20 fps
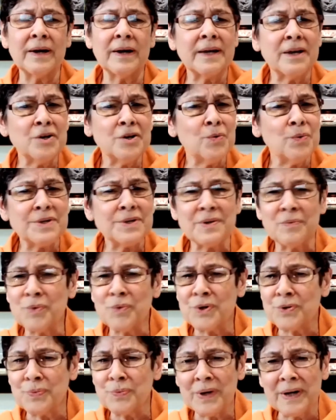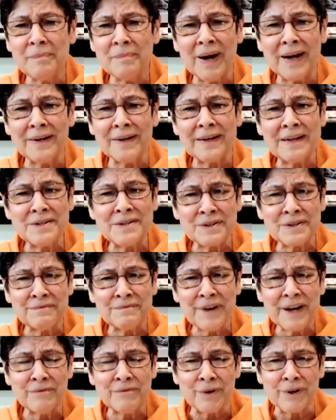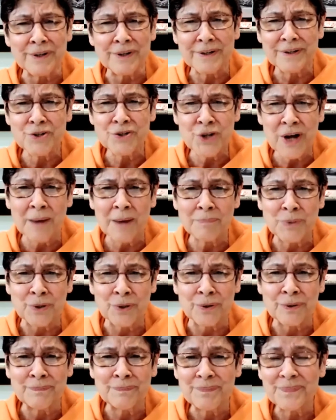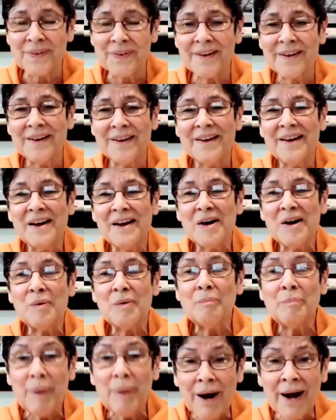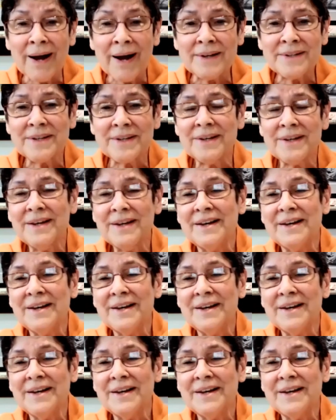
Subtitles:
Hinduism was really my least favorite chapter. But